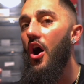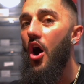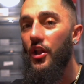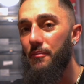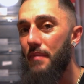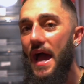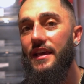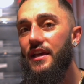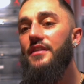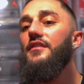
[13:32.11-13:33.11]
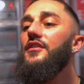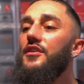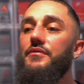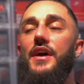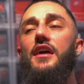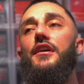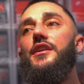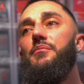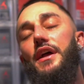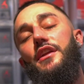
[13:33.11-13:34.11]
on the back end can vary
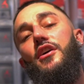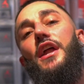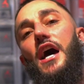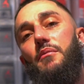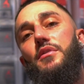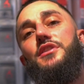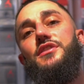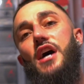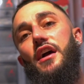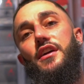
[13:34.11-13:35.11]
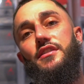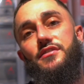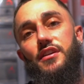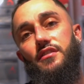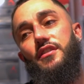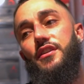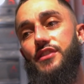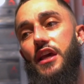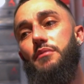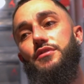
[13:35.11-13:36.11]
depending on how much StockX
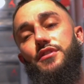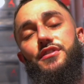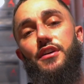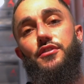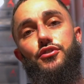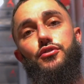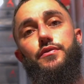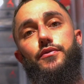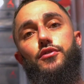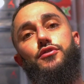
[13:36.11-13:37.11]
is able to sell the shoes for.